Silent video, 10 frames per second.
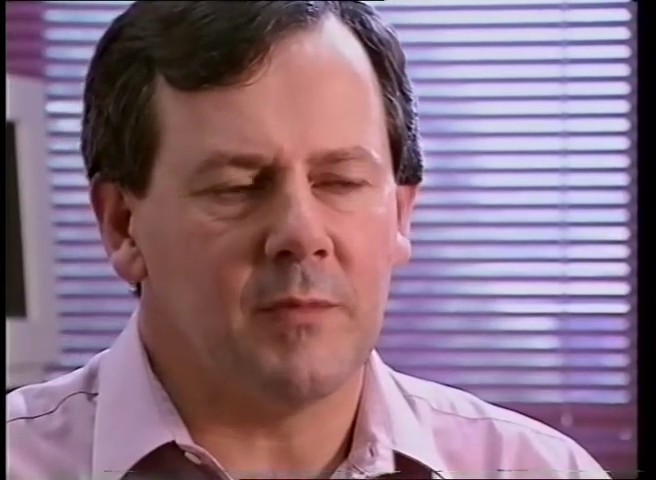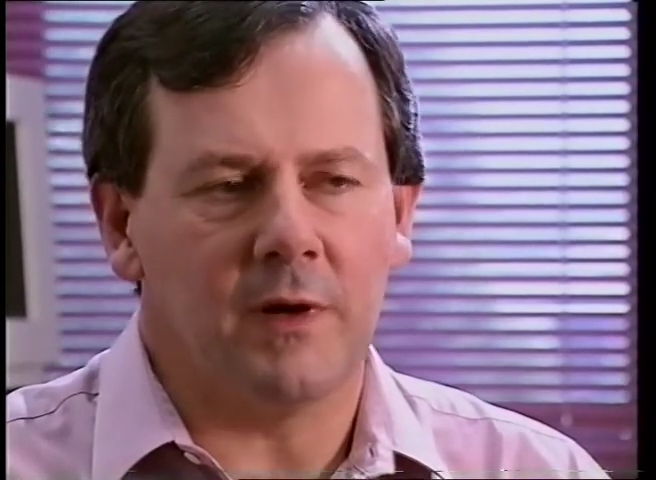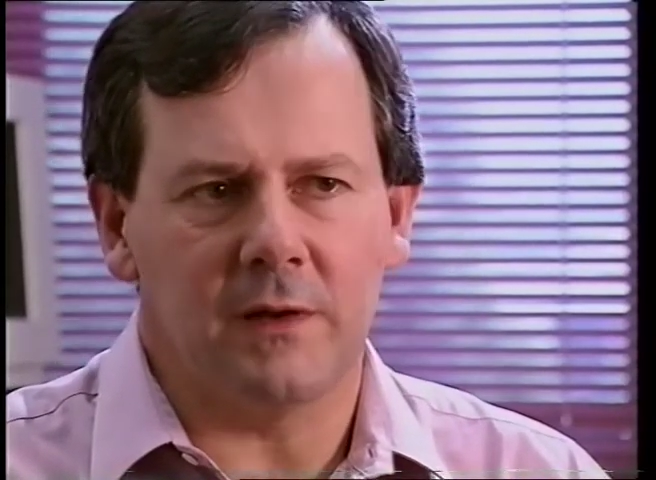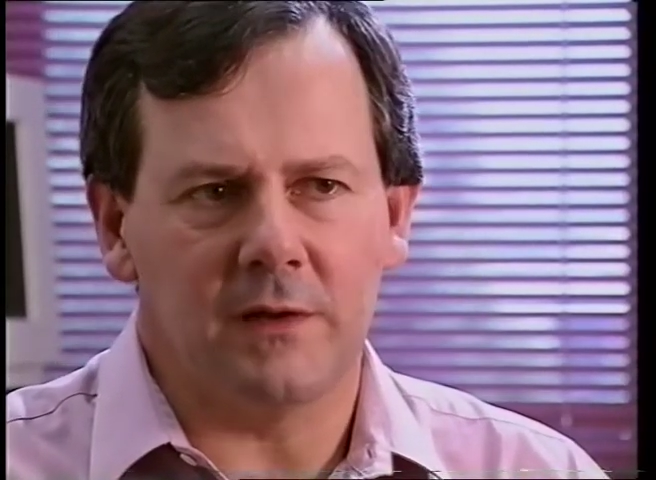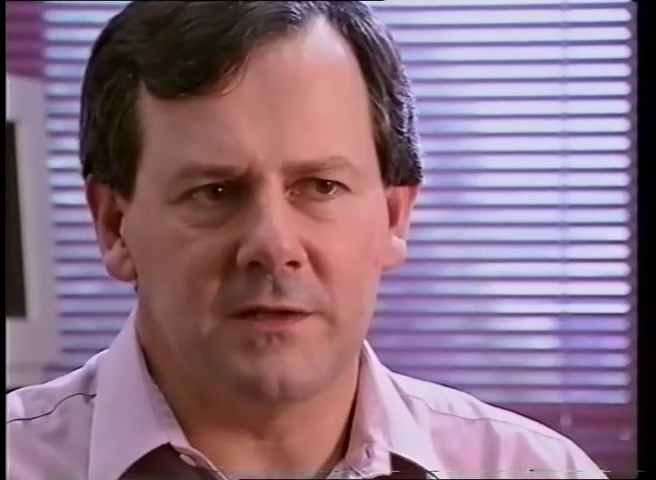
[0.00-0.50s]

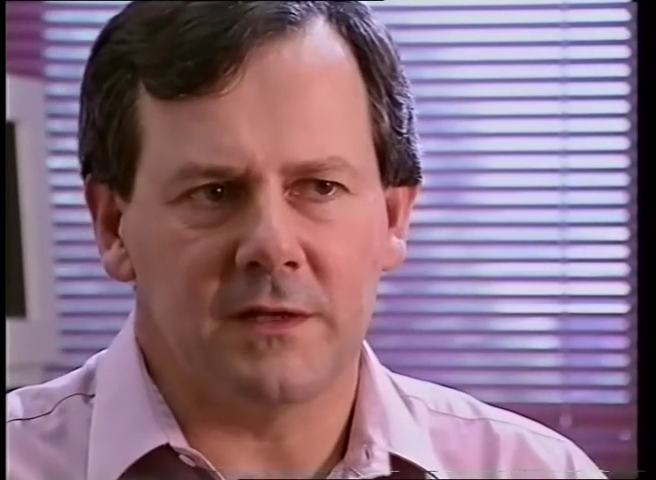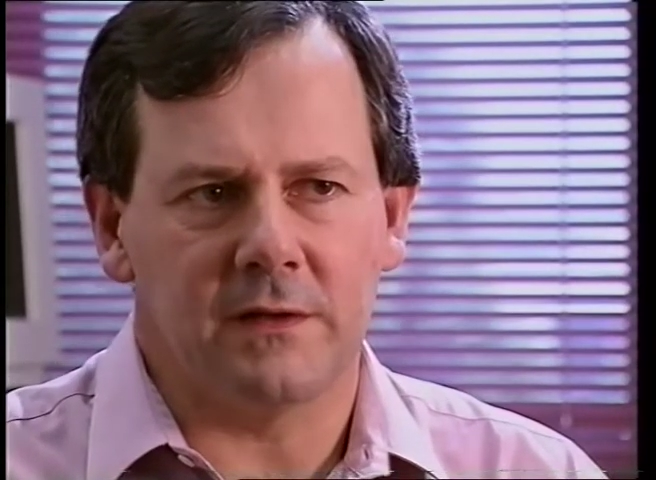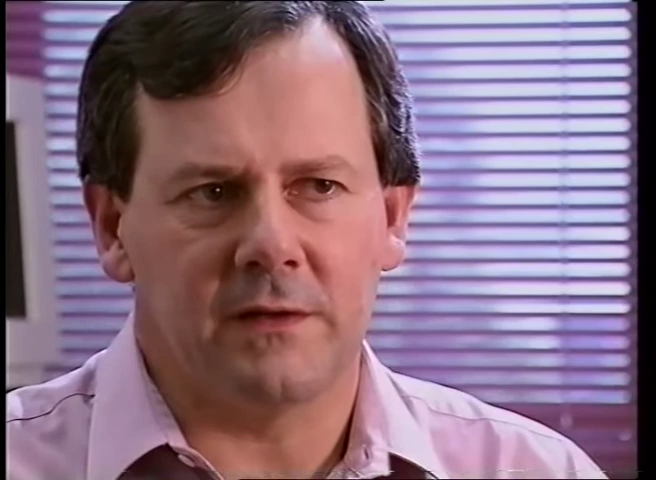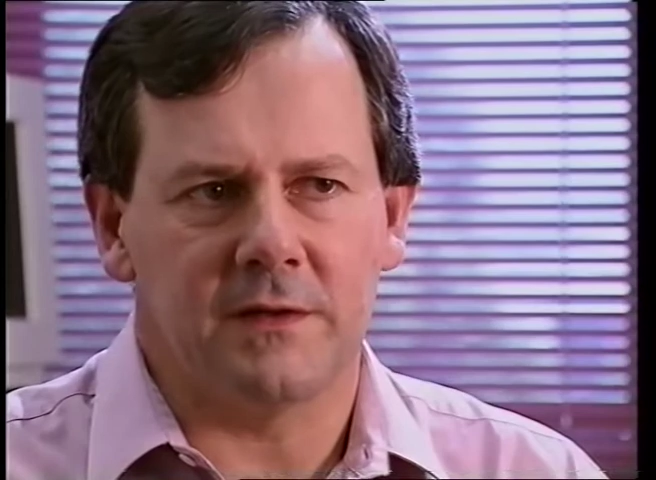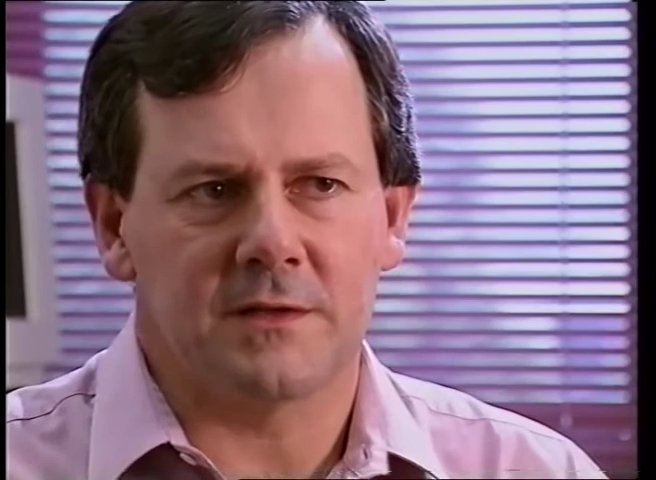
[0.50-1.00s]

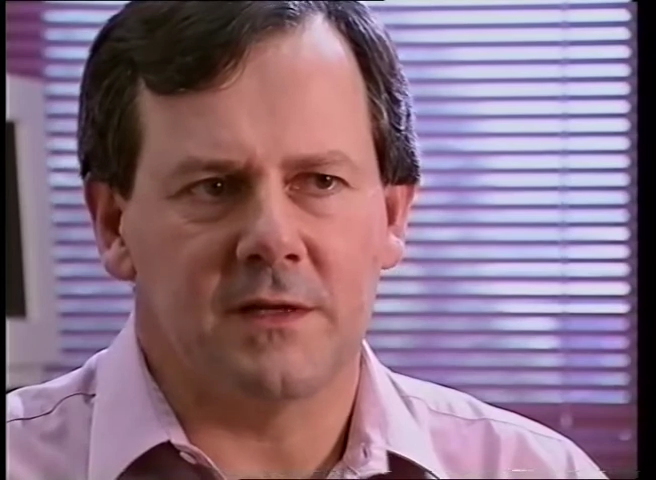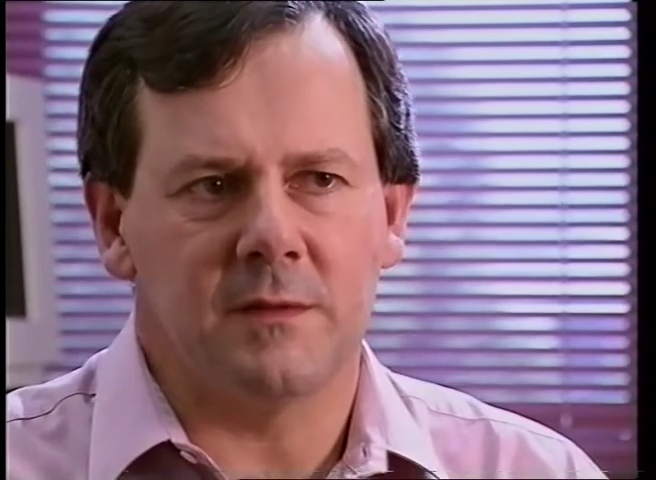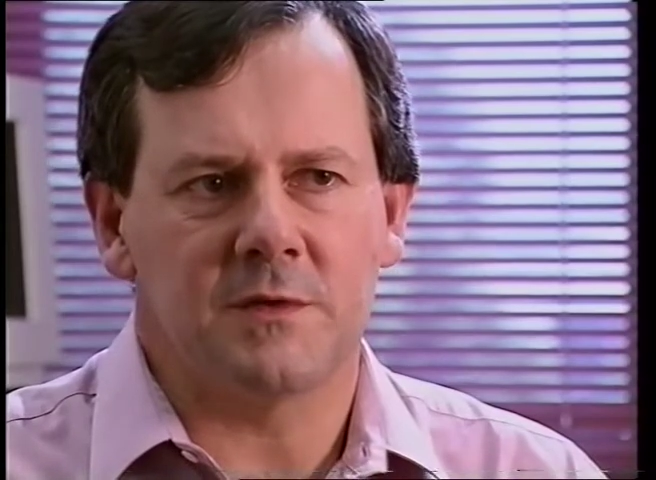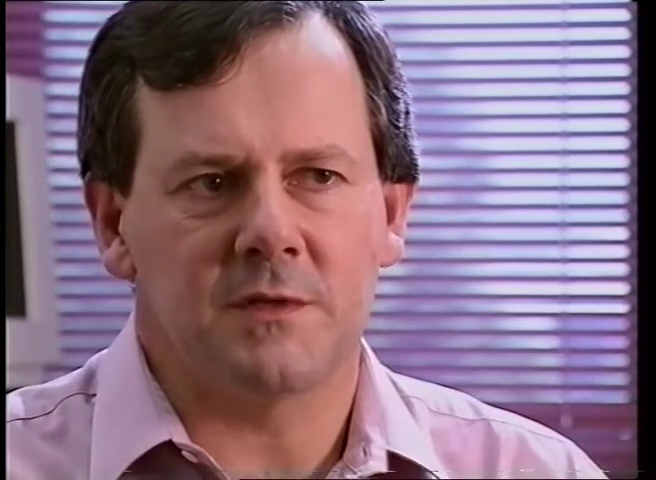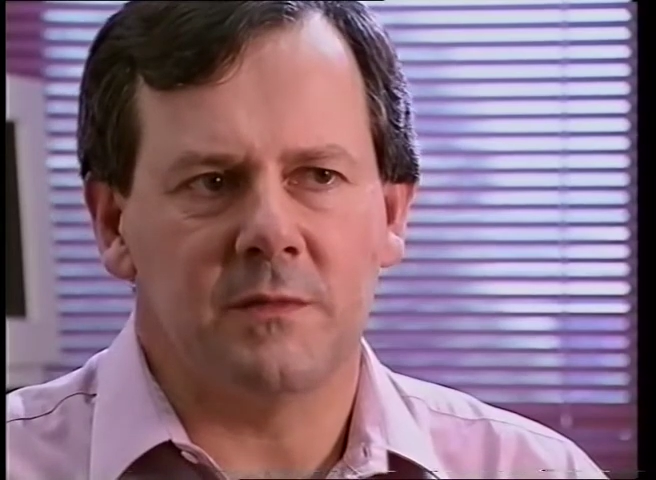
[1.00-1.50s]
biologically there
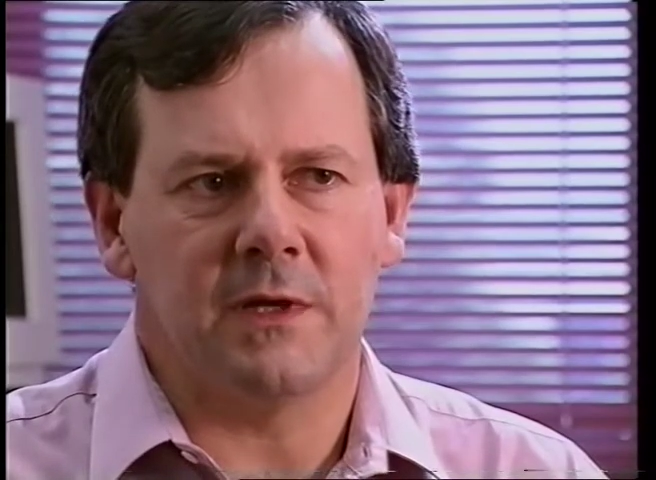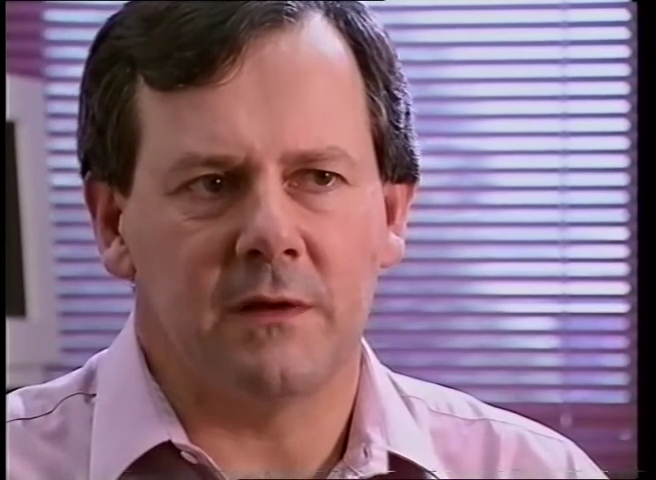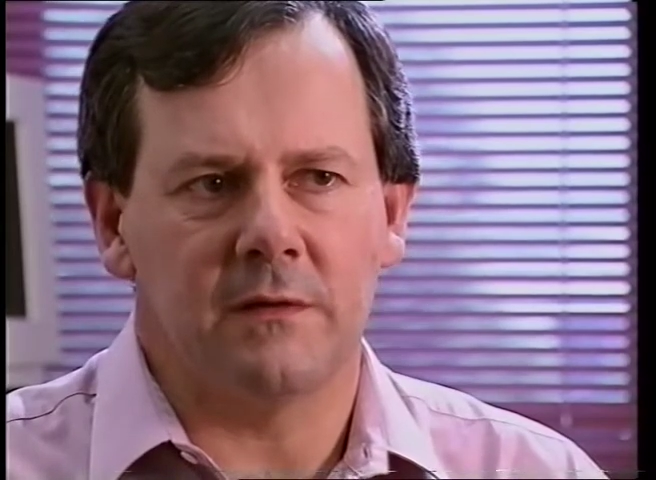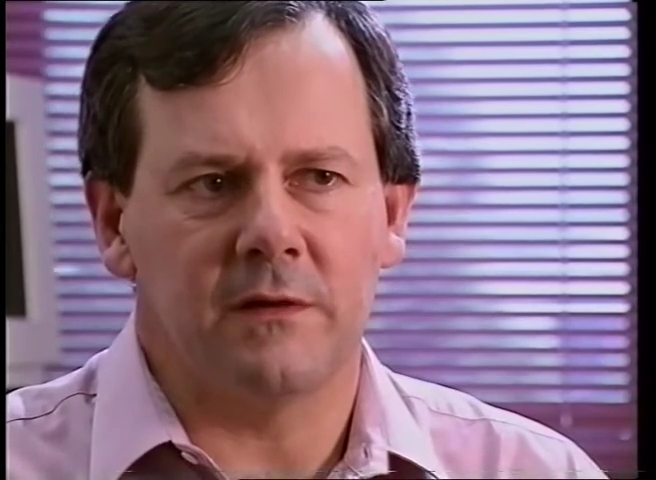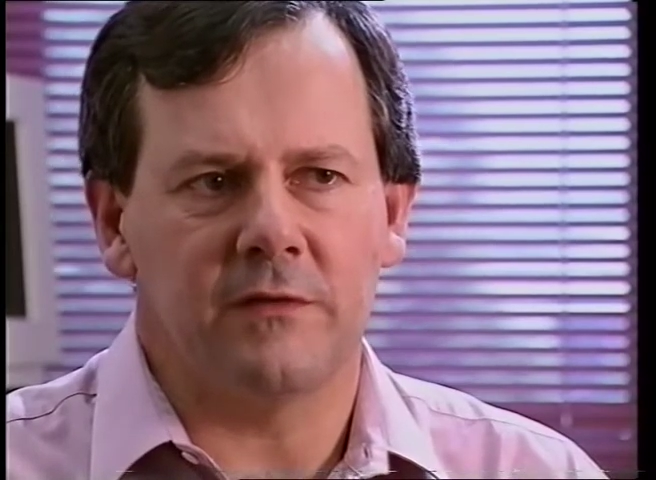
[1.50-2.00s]
seems to be
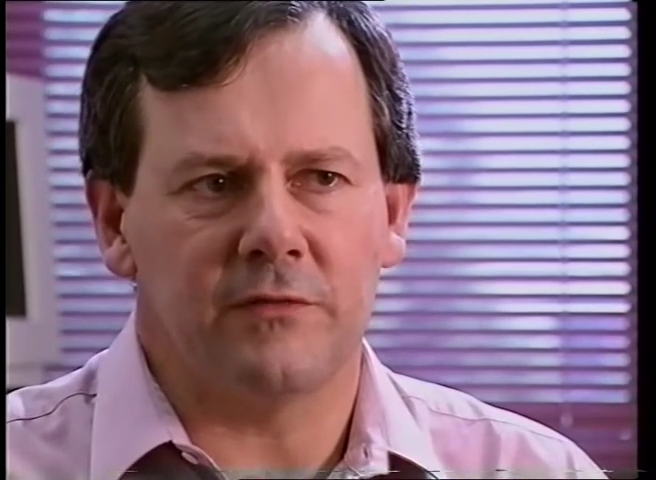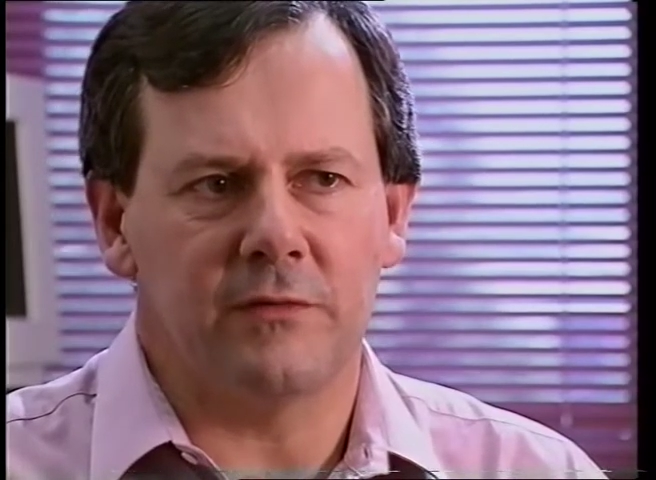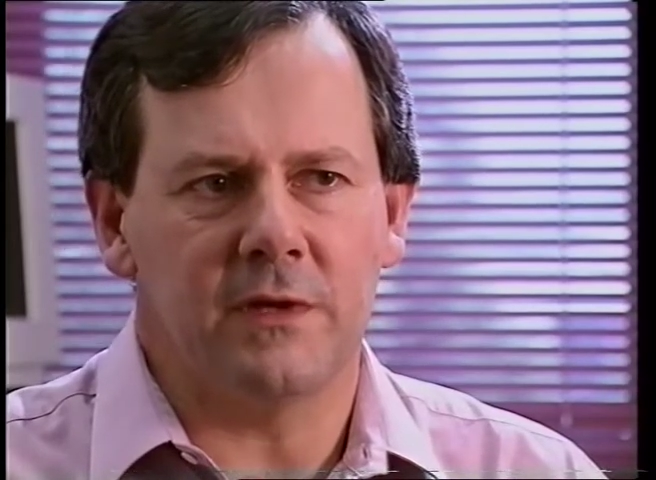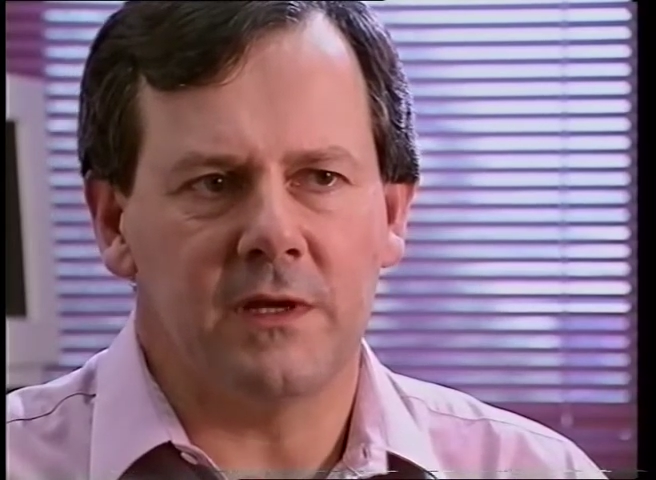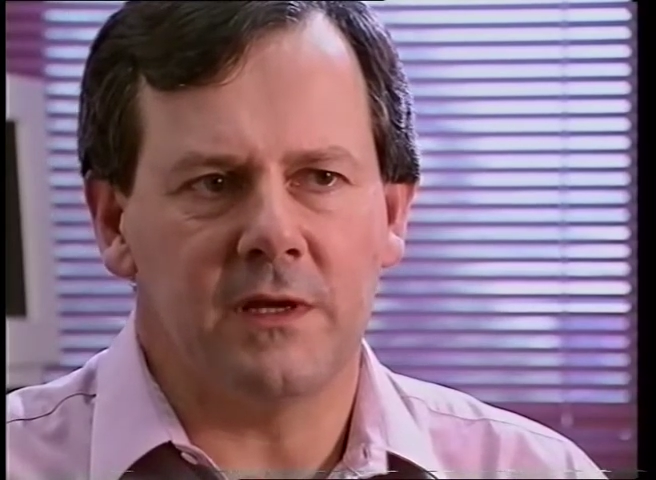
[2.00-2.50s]
only
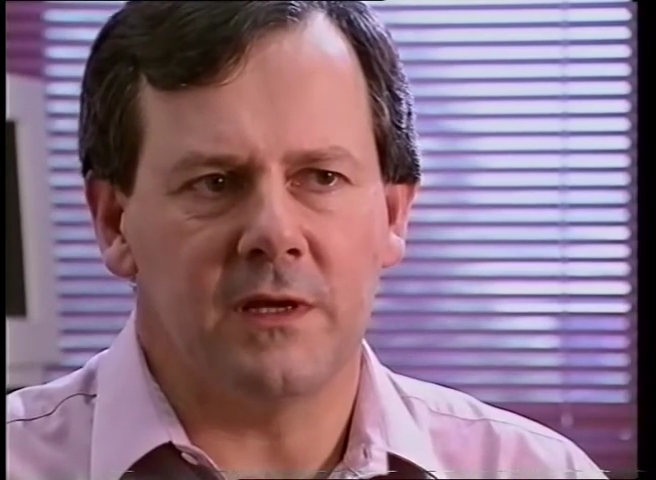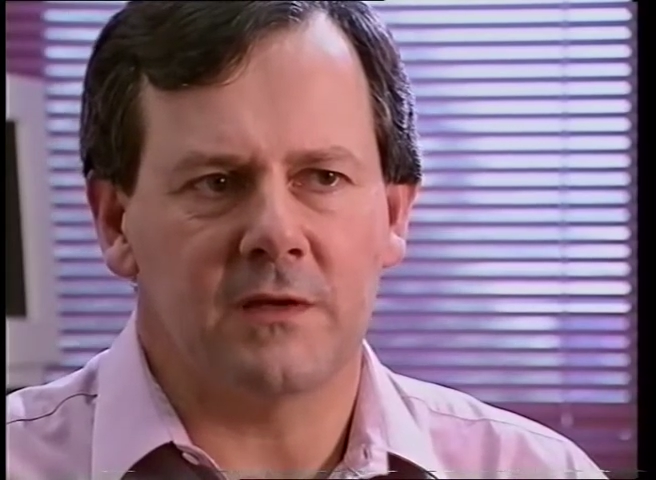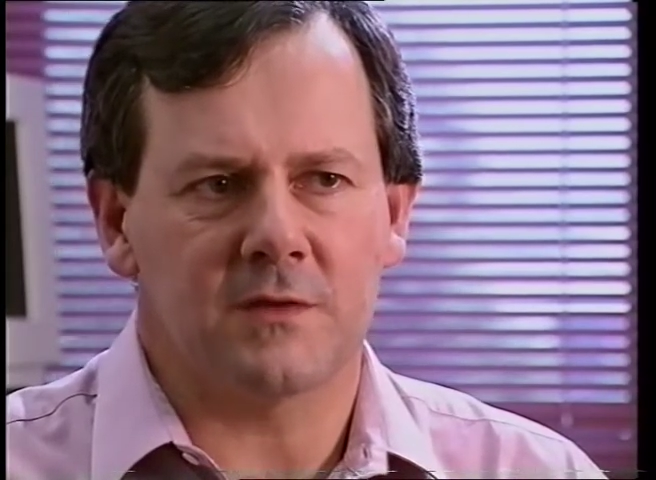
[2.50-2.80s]
three